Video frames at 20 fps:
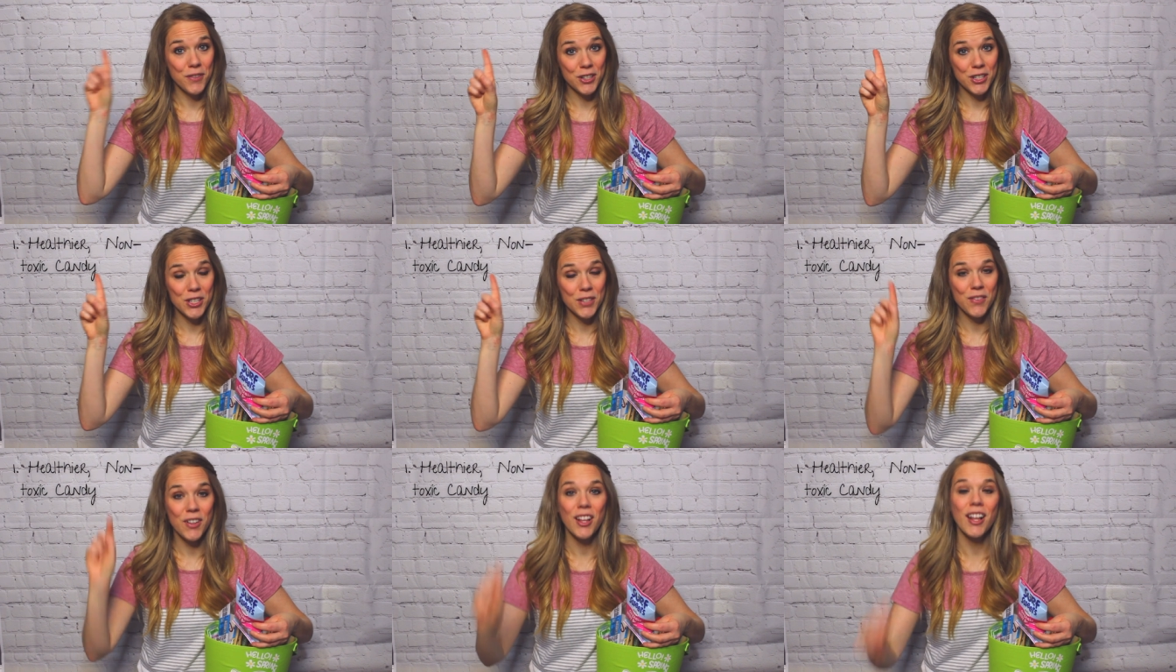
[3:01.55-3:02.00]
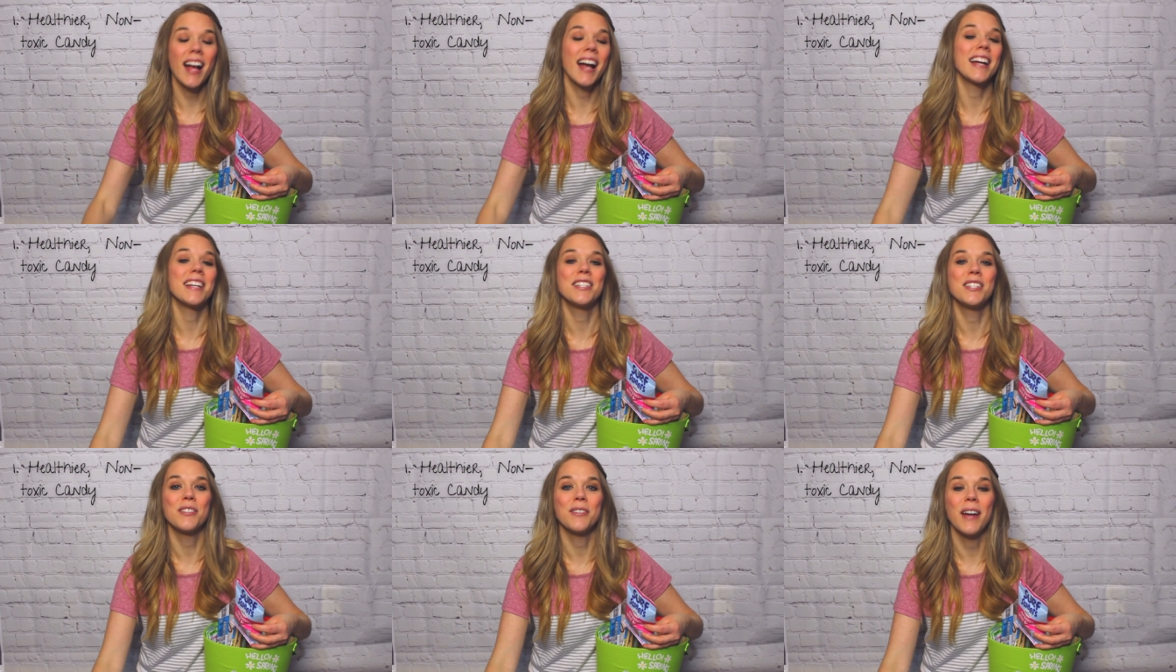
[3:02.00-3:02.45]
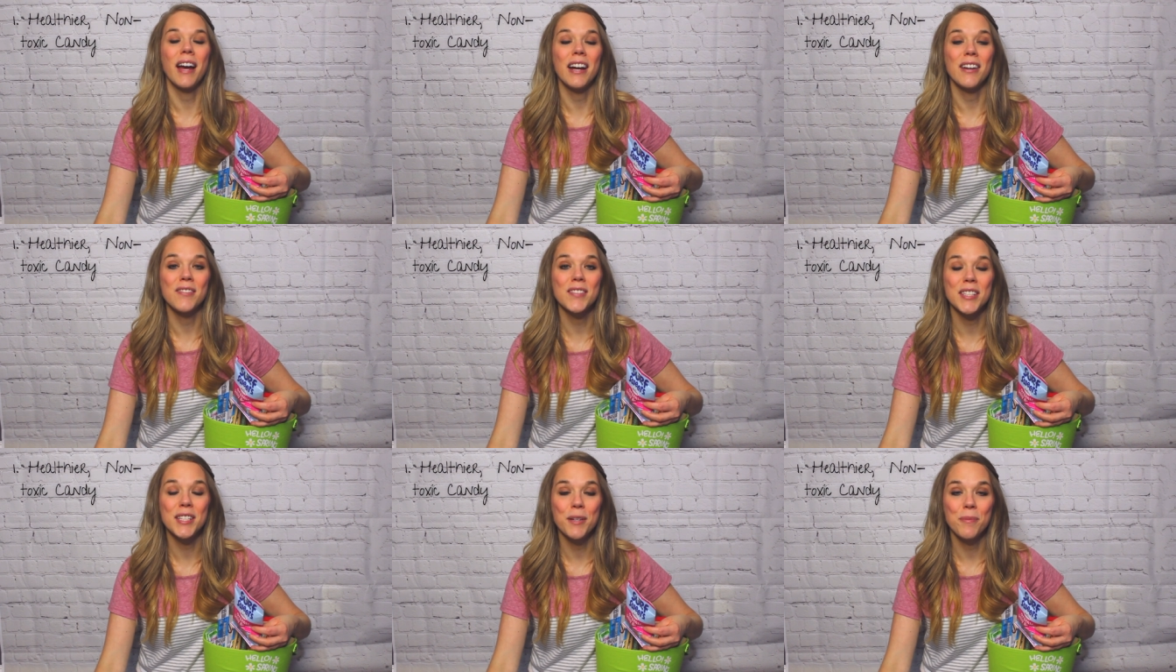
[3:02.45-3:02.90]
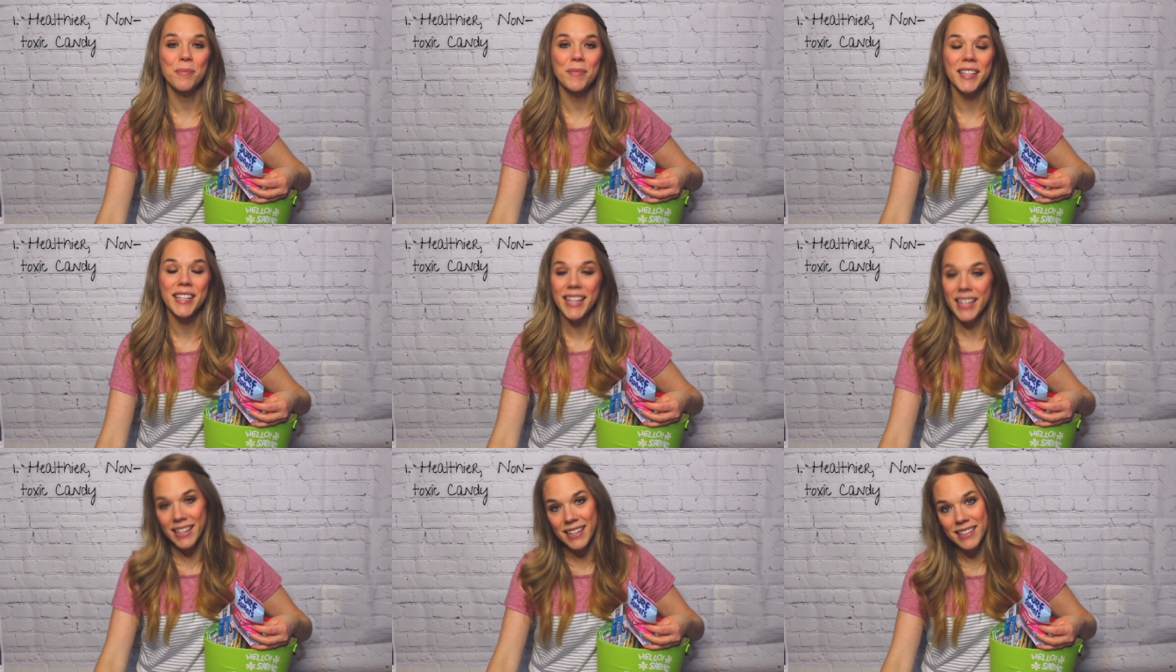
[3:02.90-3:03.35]
First of all, I do have some
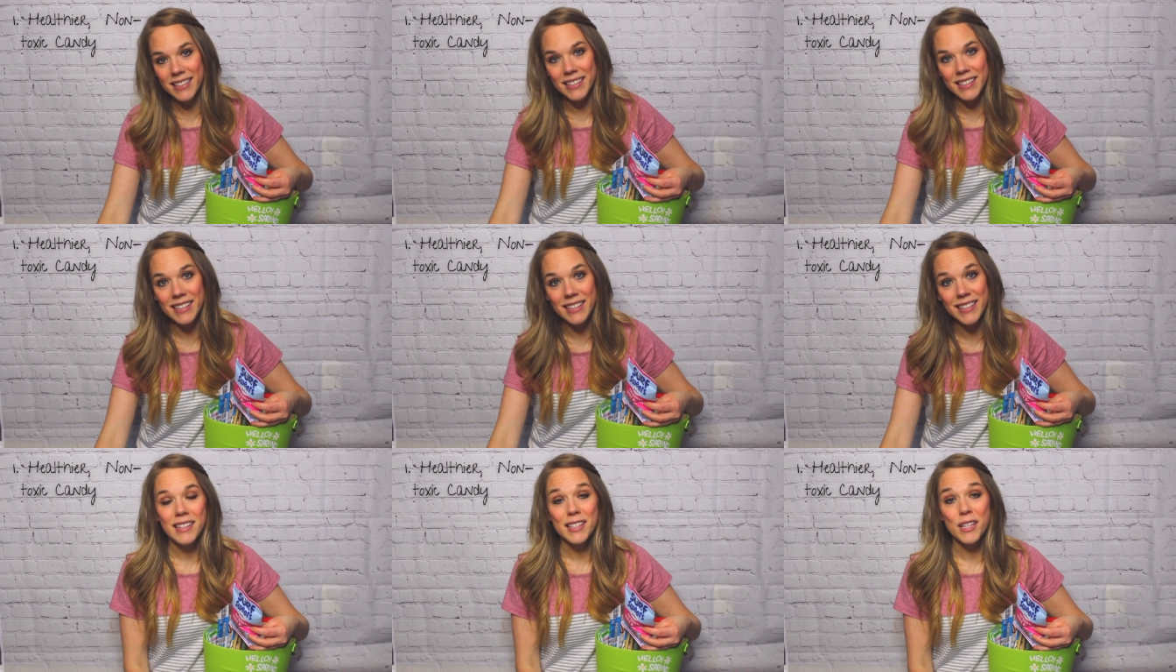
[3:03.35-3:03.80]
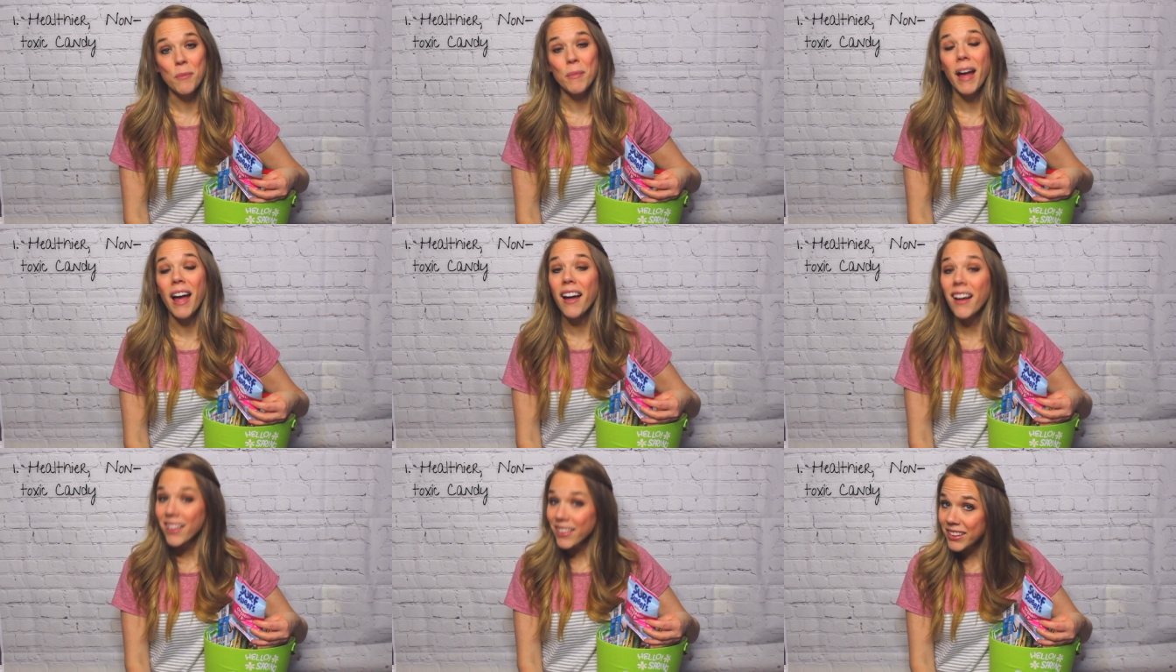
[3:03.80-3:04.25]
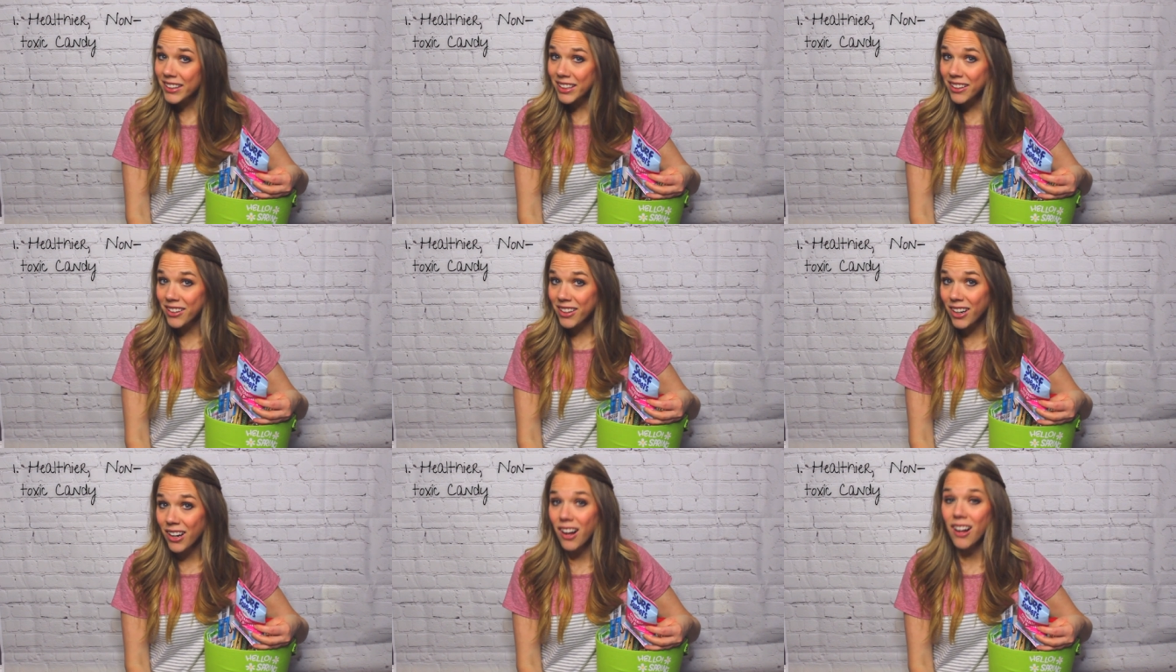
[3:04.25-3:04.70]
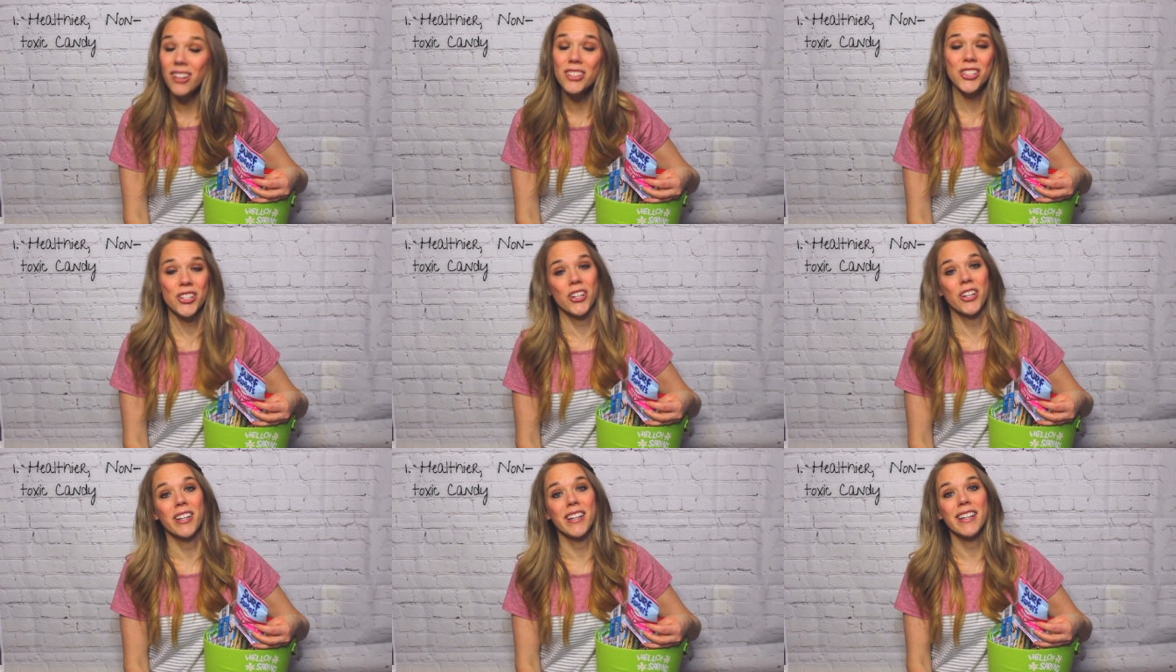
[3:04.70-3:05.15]
candies, some healthier
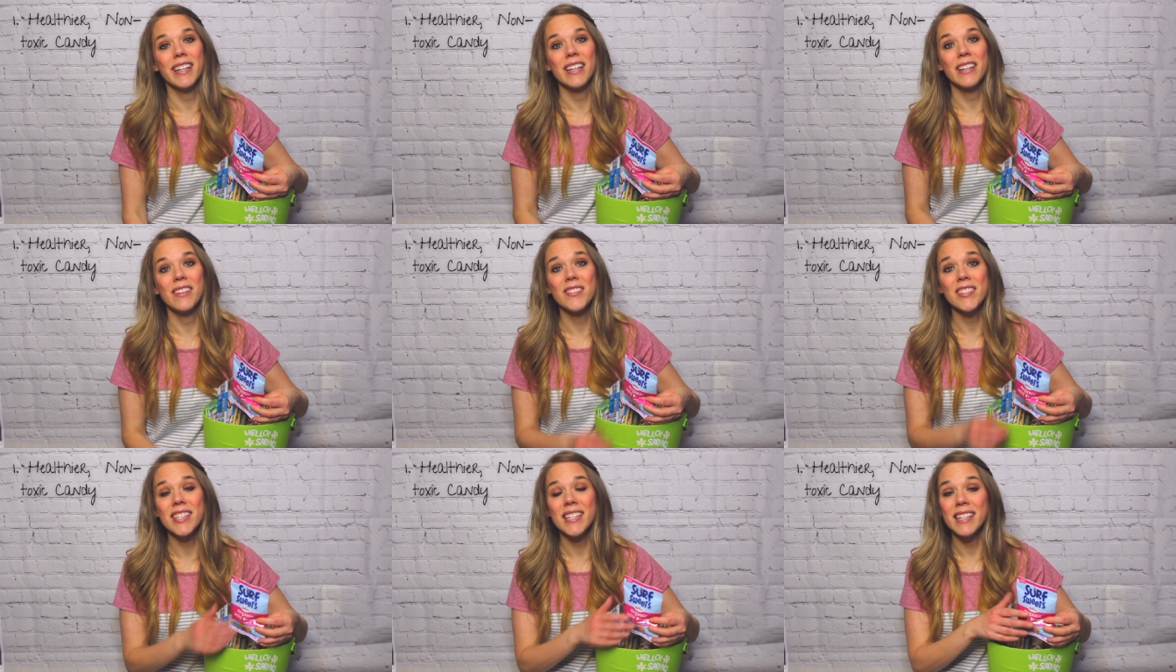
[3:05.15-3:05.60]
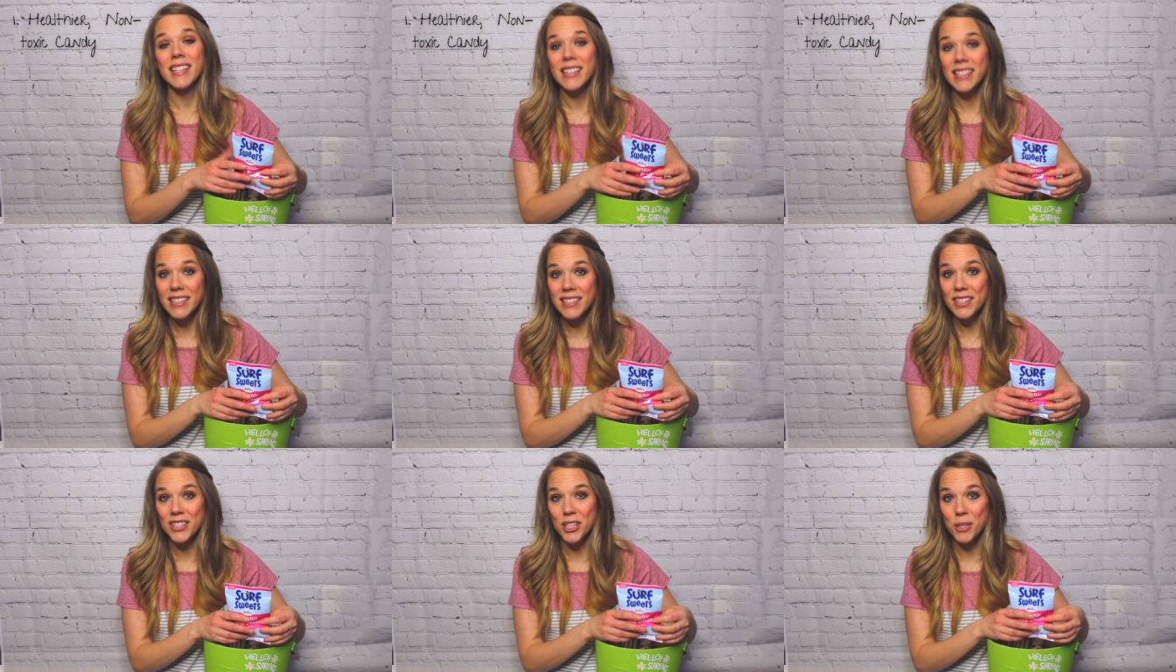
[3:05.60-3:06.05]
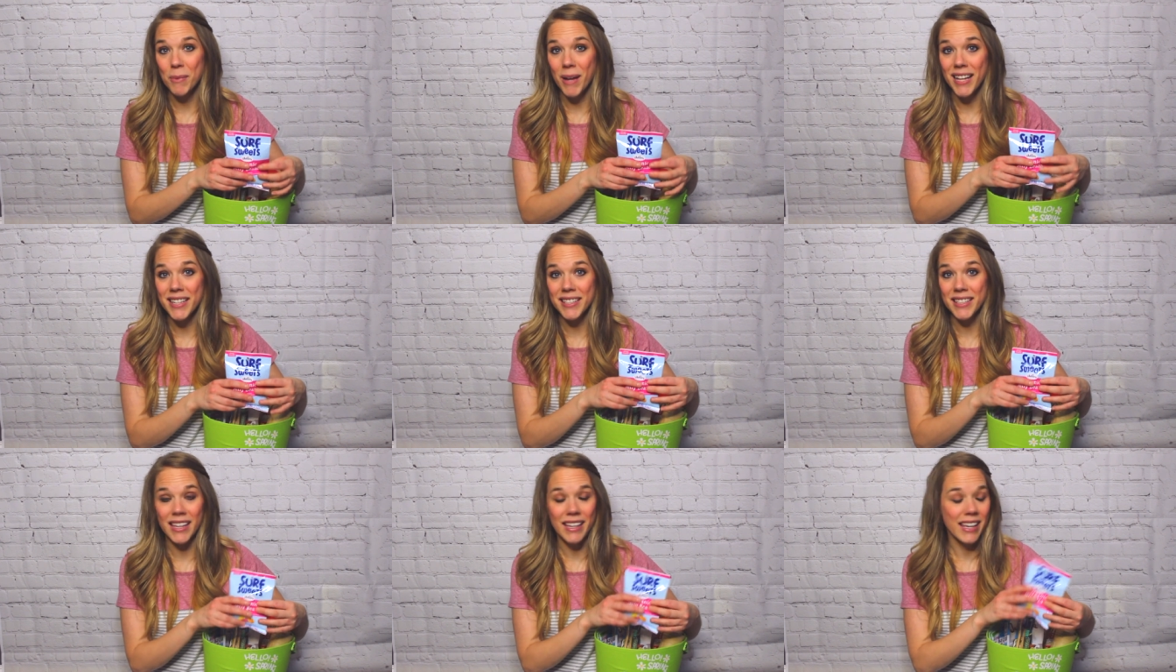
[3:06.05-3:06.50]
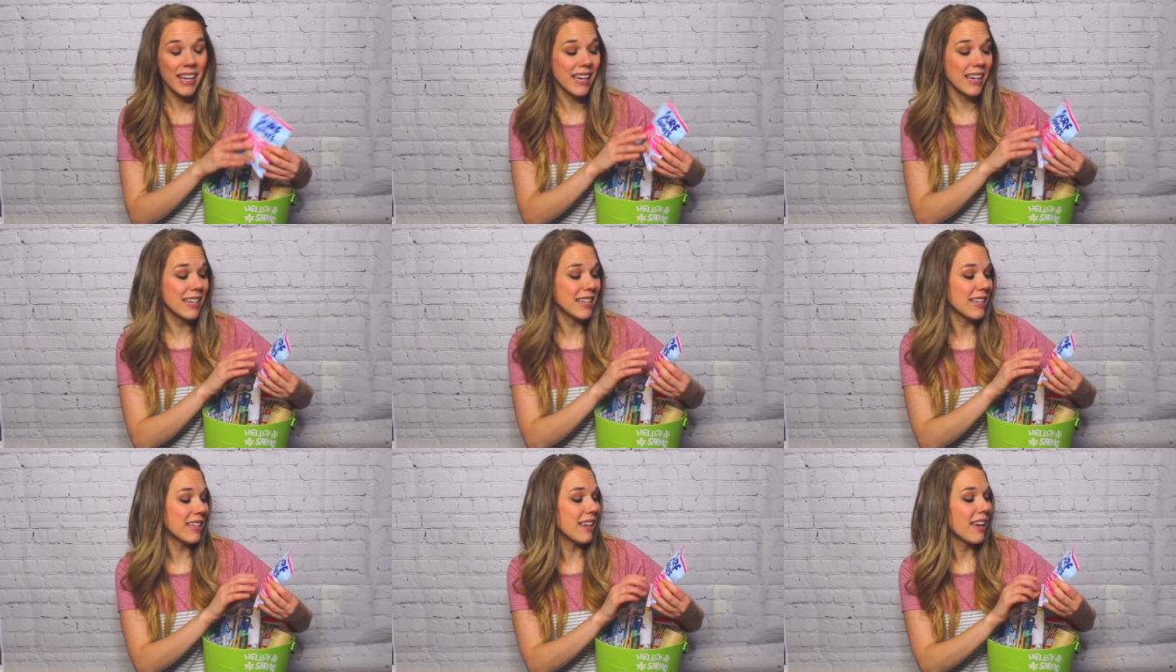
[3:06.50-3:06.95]
alternatives to Easter basket
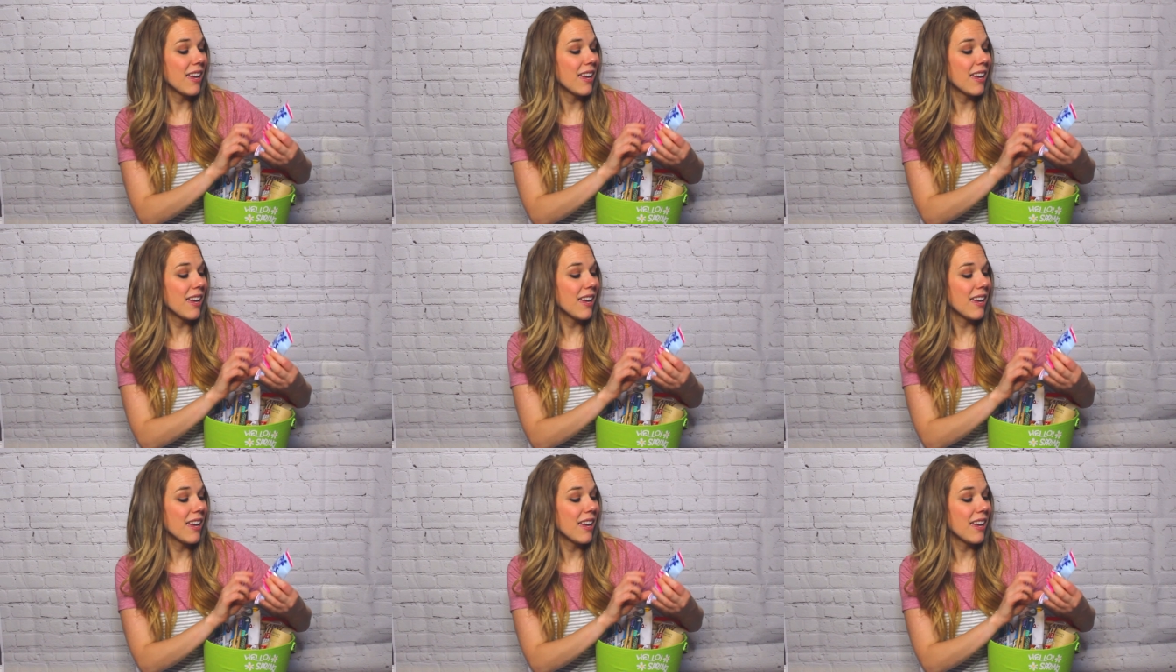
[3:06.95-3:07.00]
candy.